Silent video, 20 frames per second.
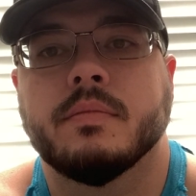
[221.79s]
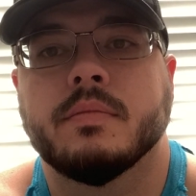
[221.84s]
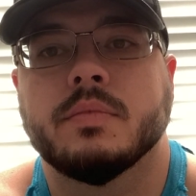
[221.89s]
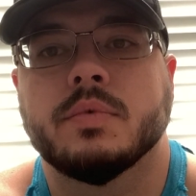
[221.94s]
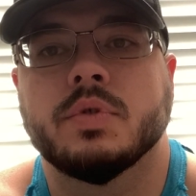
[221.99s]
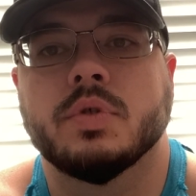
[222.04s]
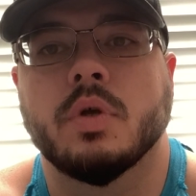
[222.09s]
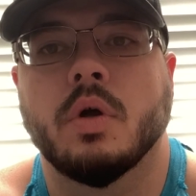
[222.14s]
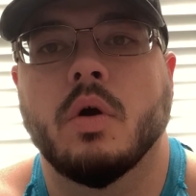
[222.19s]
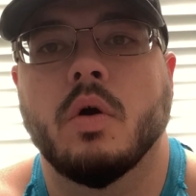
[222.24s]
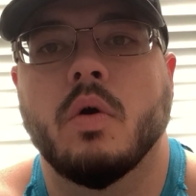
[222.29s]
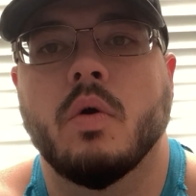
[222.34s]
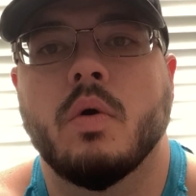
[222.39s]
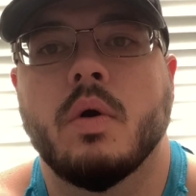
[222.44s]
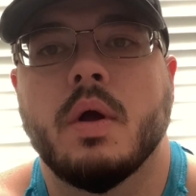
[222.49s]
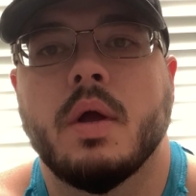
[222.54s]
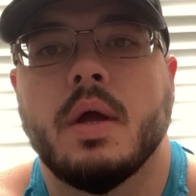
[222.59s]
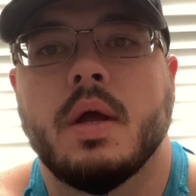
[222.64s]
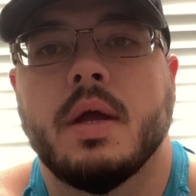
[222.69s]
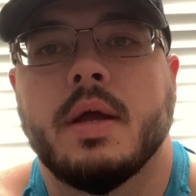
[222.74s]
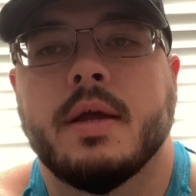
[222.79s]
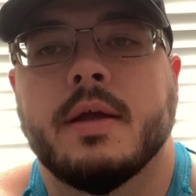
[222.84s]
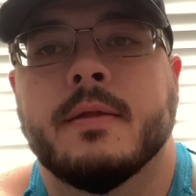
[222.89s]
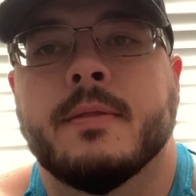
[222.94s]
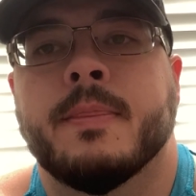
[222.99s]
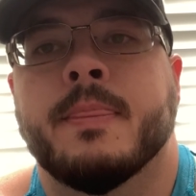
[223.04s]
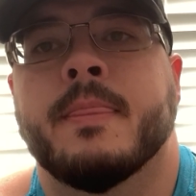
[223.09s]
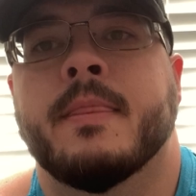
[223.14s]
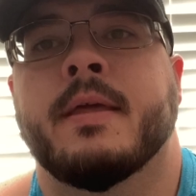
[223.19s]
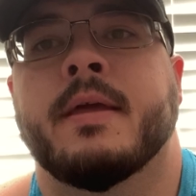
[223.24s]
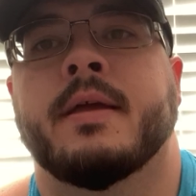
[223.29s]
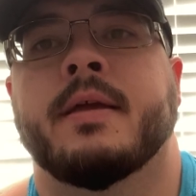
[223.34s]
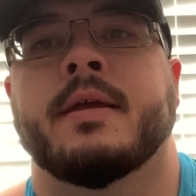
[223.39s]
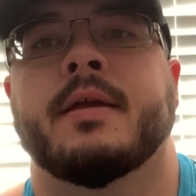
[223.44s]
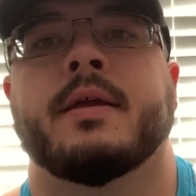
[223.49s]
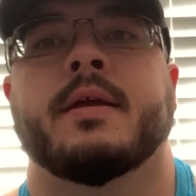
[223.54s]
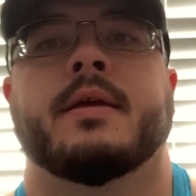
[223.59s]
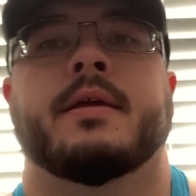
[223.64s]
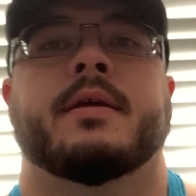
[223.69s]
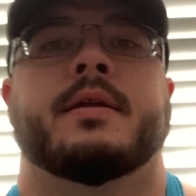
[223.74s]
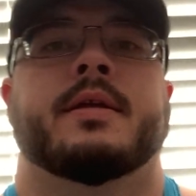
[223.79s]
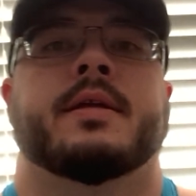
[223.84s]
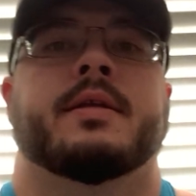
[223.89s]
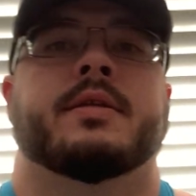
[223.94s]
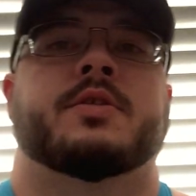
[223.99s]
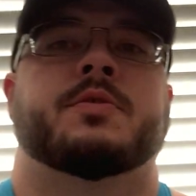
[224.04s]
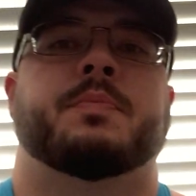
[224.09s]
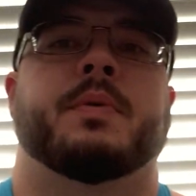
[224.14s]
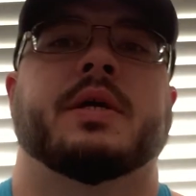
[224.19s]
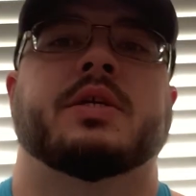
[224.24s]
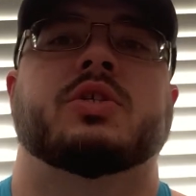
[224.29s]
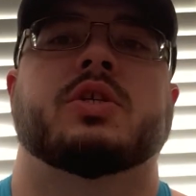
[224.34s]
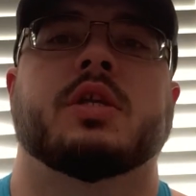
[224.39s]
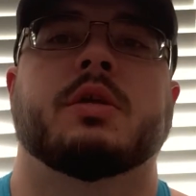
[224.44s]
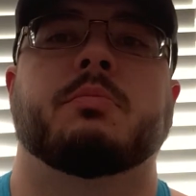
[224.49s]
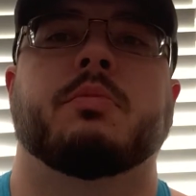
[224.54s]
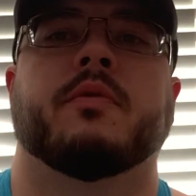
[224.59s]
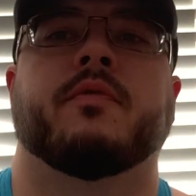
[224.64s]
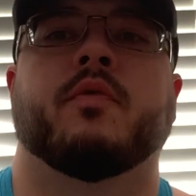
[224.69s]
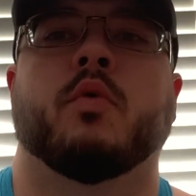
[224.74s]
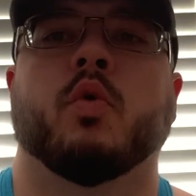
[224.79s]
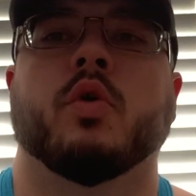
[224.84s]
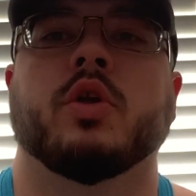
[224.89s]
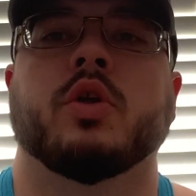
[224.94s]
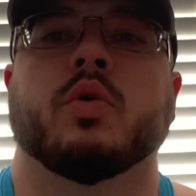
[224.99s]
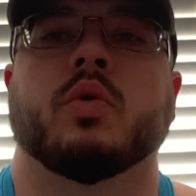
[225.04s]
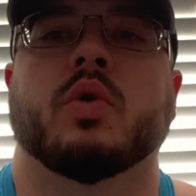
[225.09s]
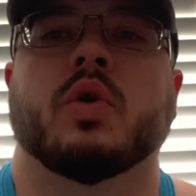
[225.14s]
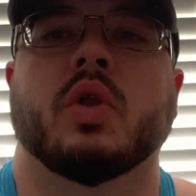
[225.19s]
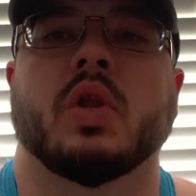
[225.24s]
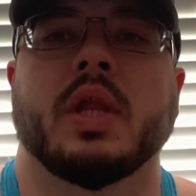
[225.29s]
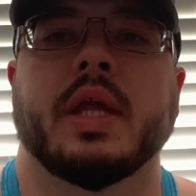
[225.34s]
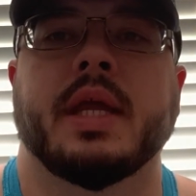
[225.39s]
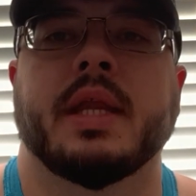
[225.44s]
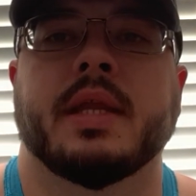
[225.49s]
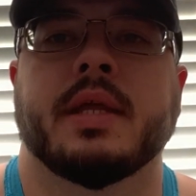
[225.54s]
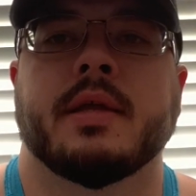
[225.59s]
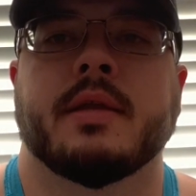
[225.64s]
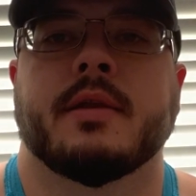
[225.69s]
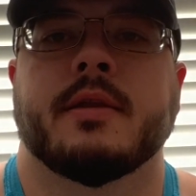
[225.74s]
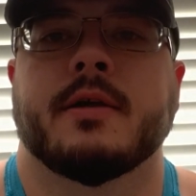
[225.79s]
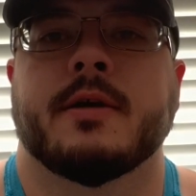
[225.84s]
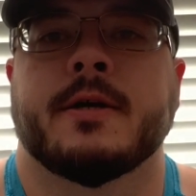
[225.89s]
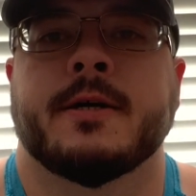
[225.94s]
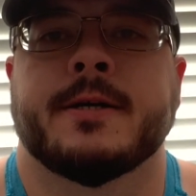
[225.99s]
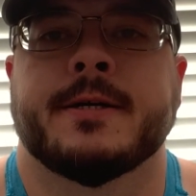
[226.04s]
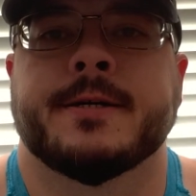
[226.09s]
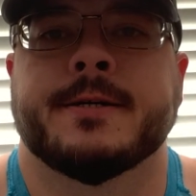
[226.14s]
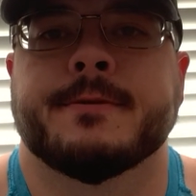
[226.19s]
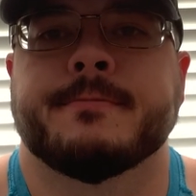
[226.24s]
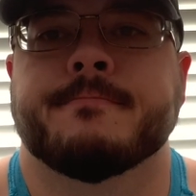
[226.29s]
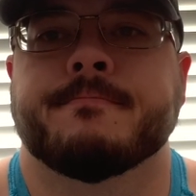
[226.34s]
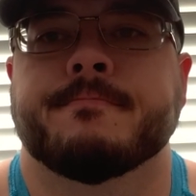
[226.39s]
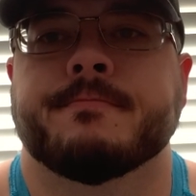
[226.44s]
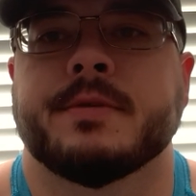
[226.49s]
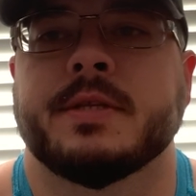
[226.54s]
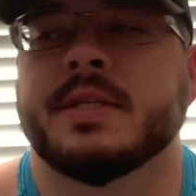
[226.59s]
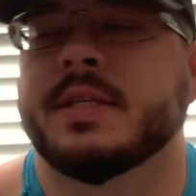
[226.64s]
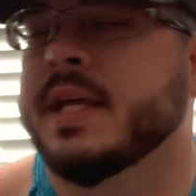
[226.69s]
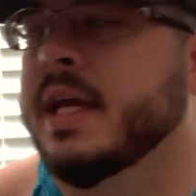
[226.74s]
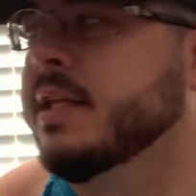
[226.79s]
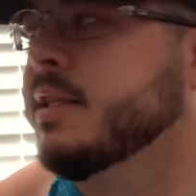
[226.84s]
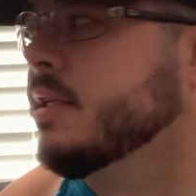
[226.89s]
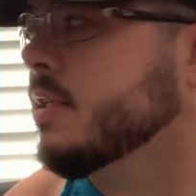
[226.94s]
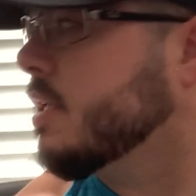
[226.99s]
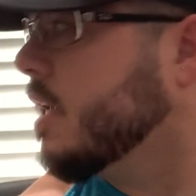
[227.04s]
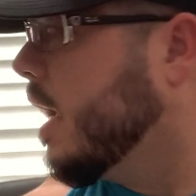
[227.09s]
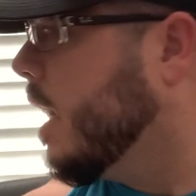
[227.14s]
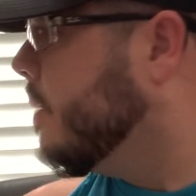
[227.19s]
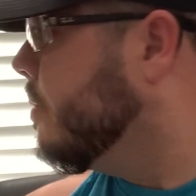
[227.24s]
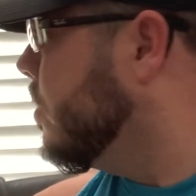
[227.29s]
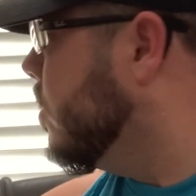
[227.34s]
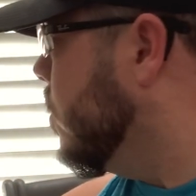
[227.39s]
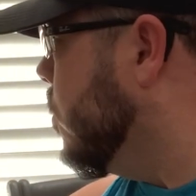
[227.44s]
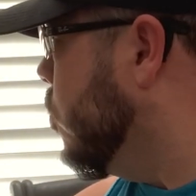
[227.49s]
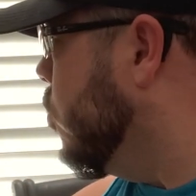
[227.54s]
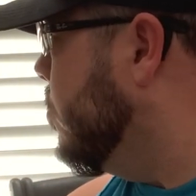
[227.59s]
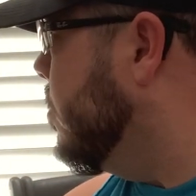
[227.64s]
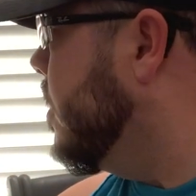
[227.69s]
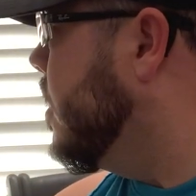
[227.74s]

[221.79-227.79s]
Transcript: So, especially before you clean it and take the time to lube